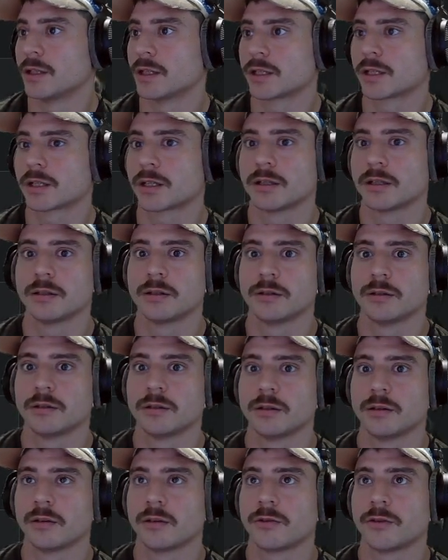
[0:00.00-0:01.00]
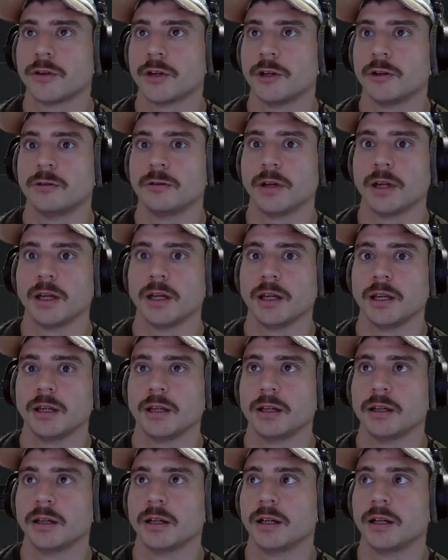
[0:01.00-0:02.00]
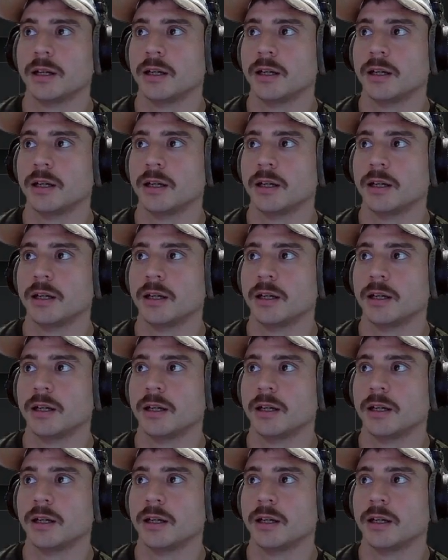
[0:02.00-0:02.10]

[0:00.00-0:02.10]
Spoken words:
just throw a